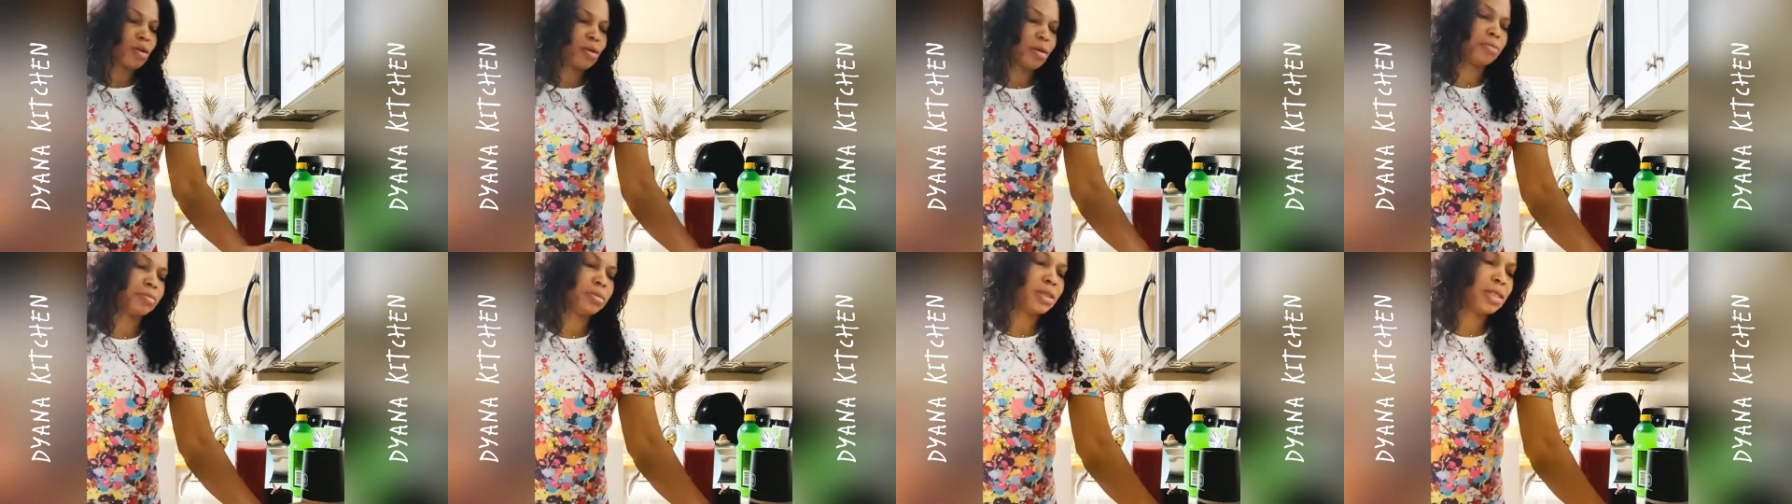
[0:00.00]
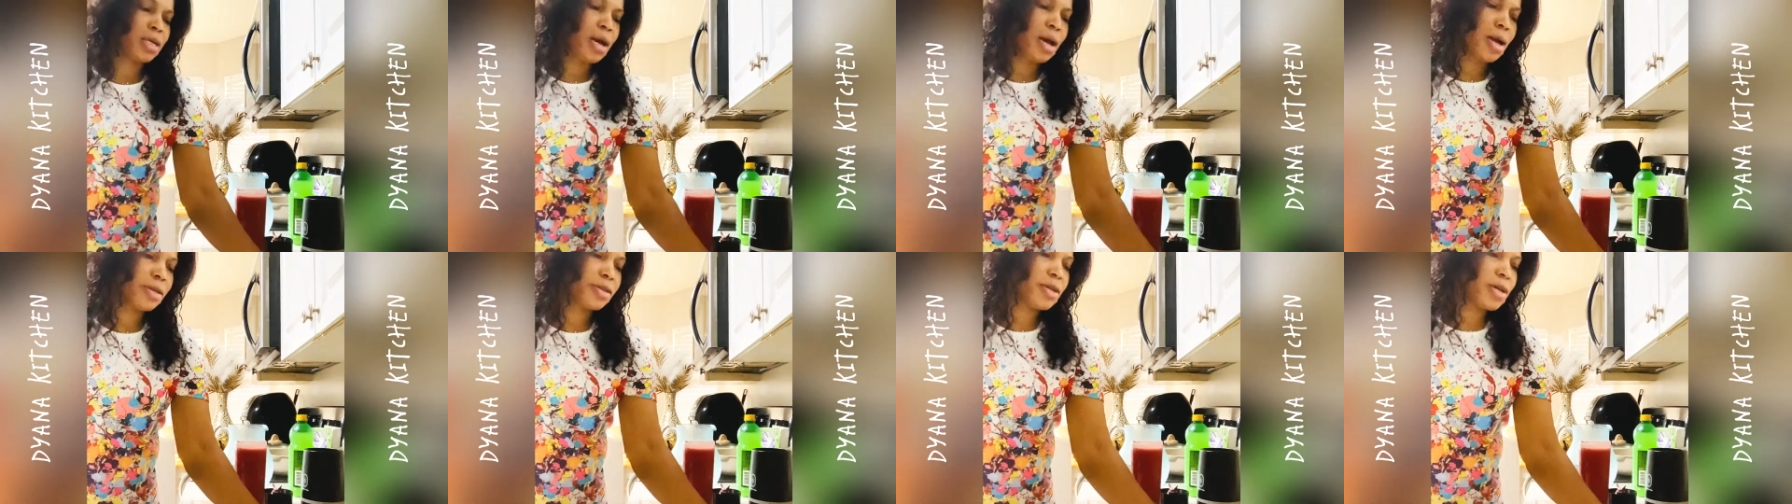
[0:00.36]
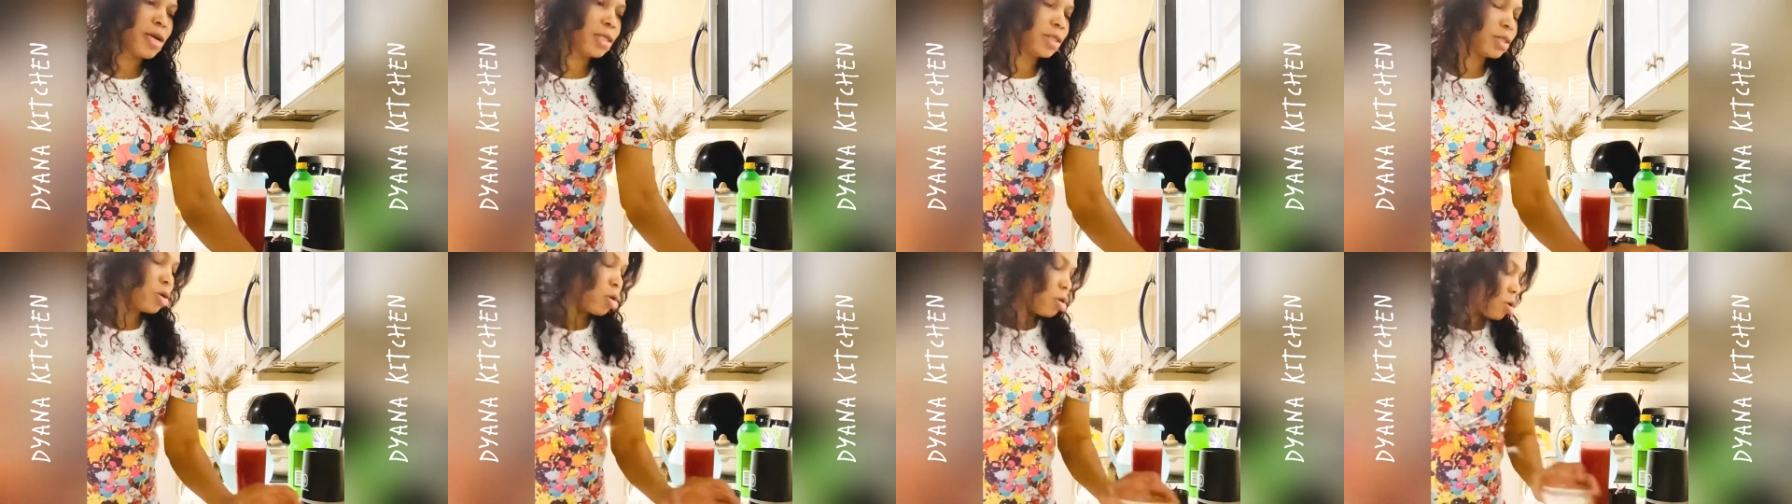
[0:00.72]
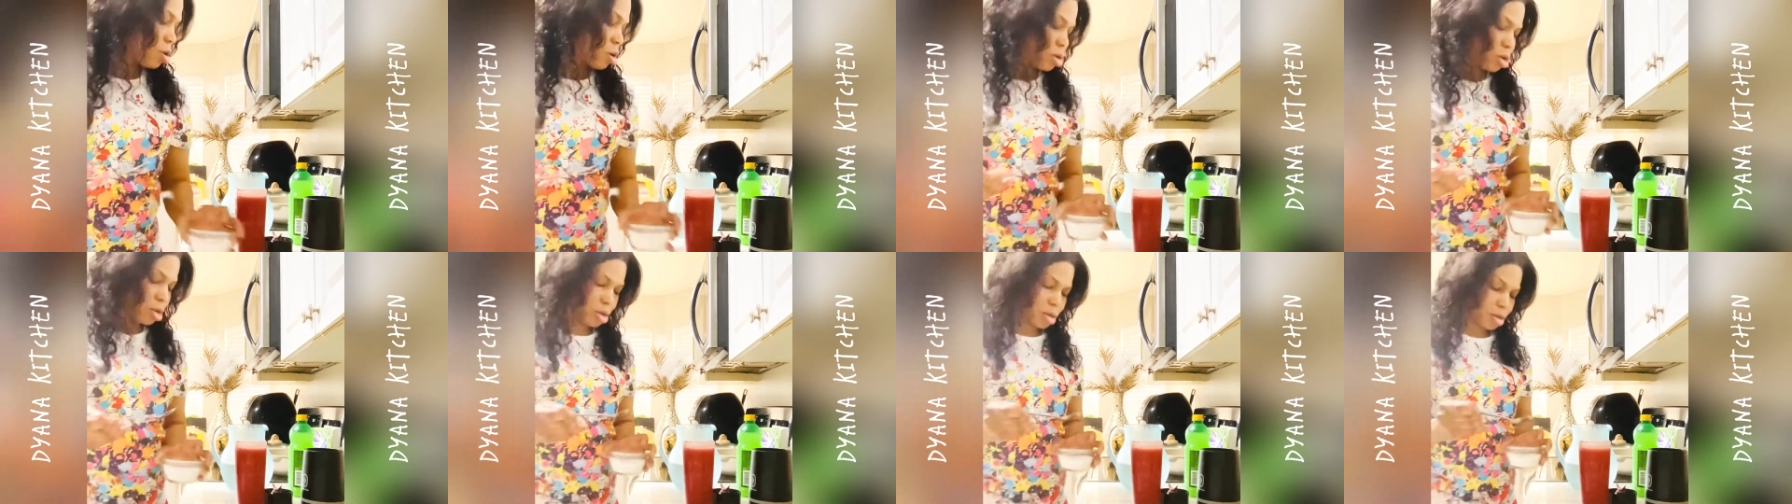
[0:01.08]
Yeah, it tastes
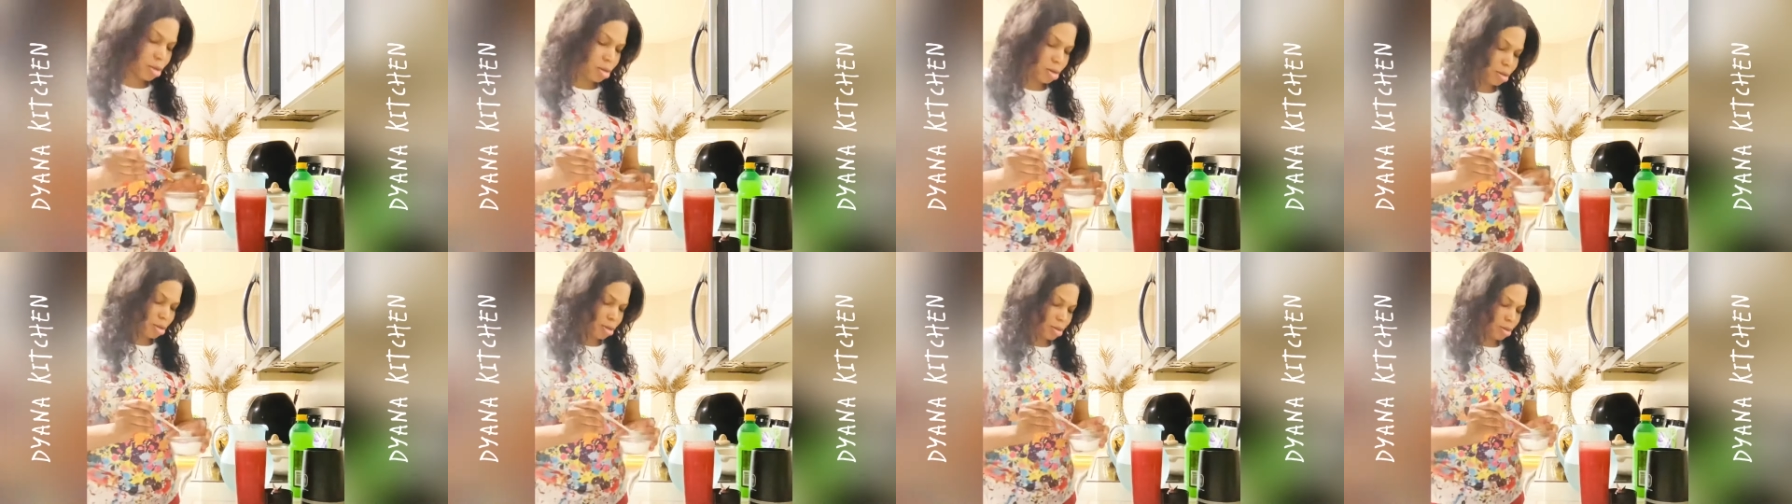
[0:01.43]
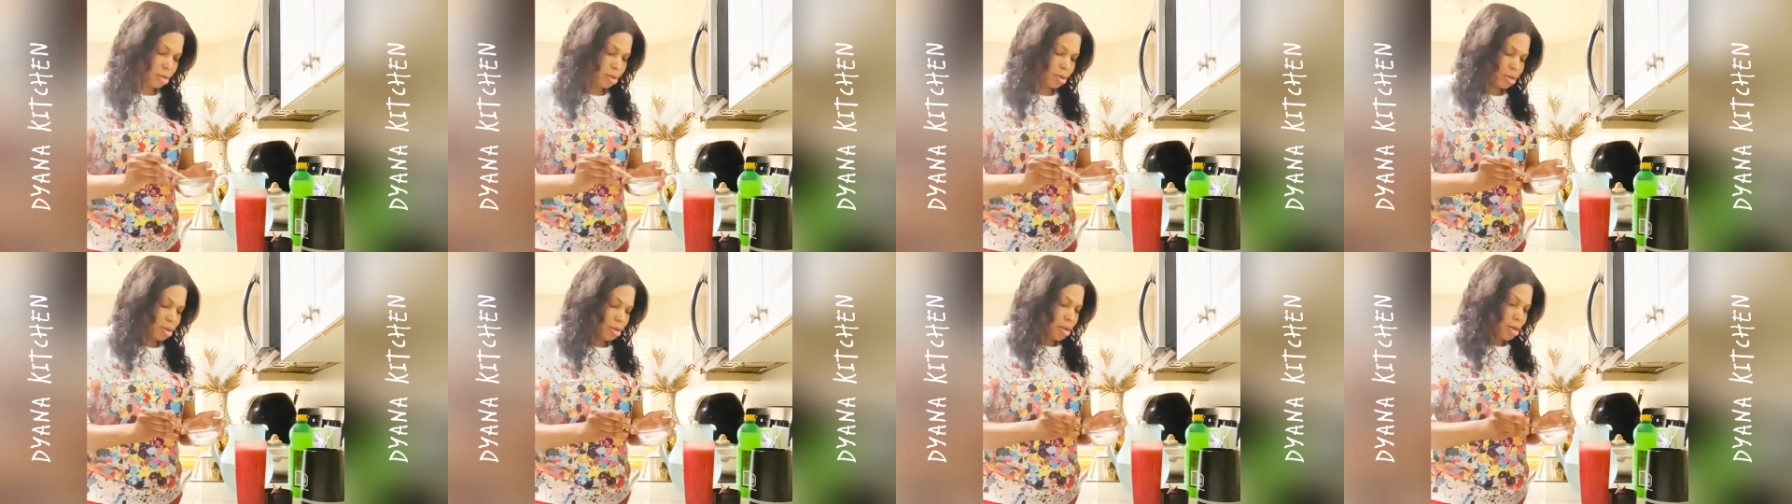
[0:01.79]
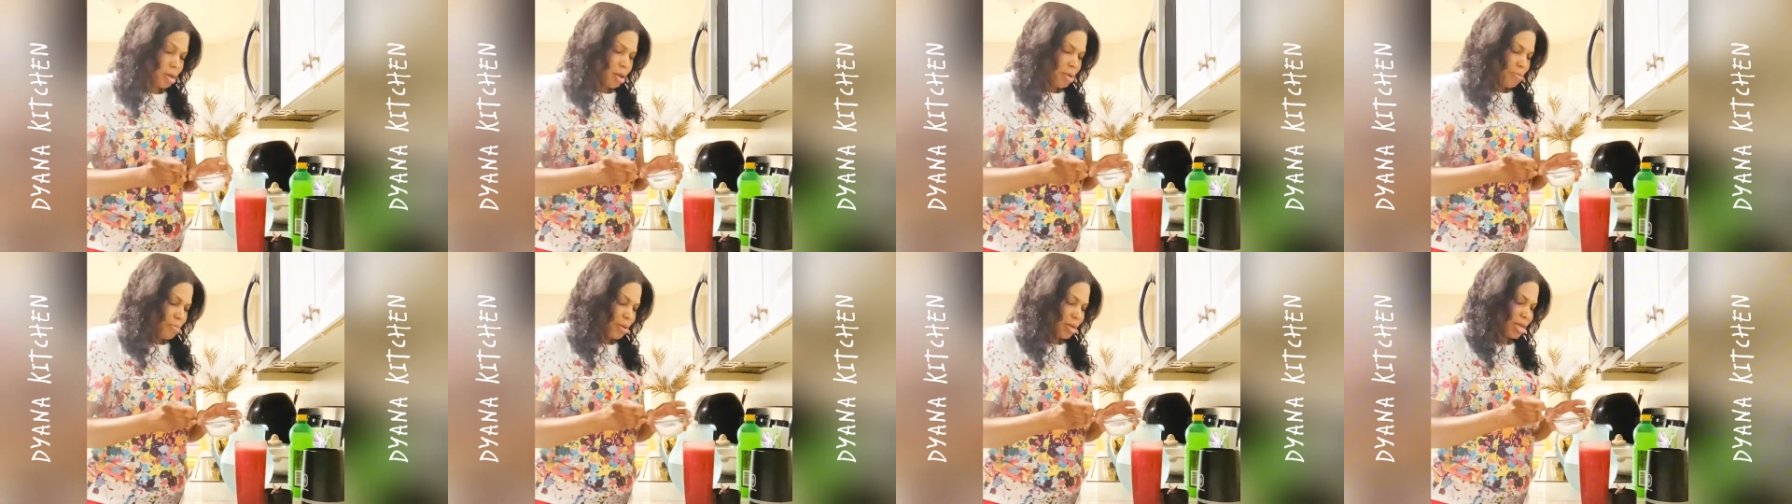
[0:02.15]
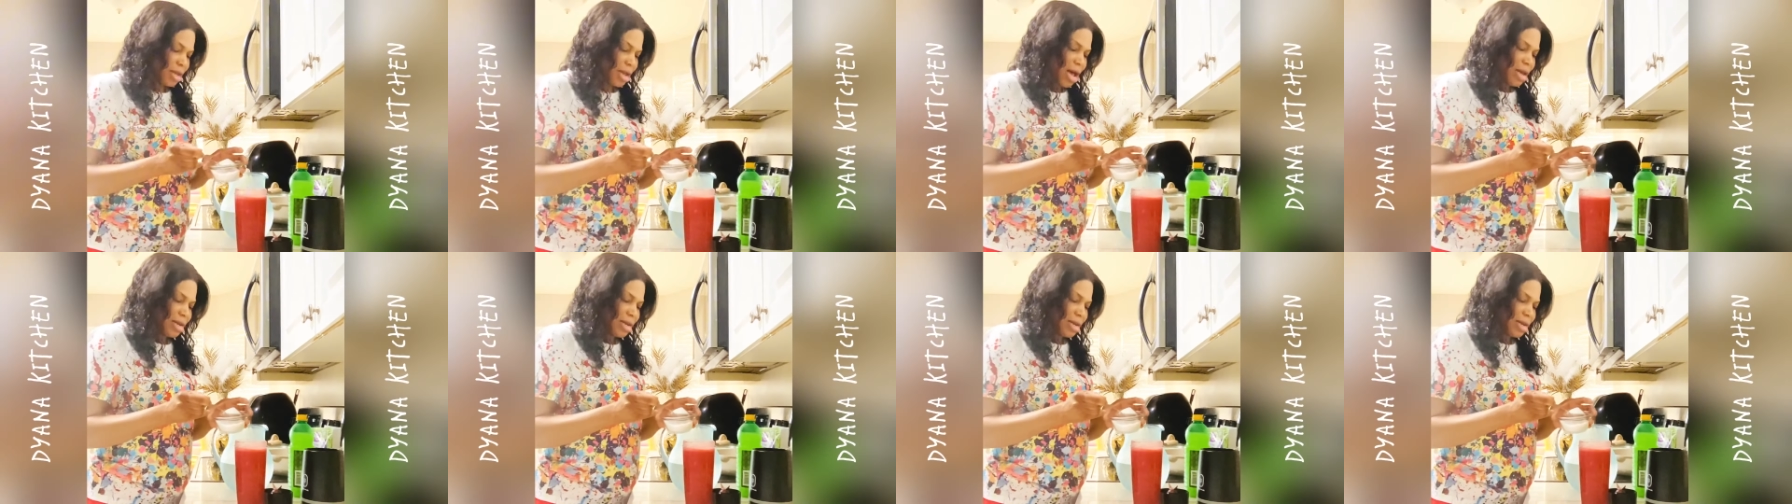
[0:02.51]
good. But it,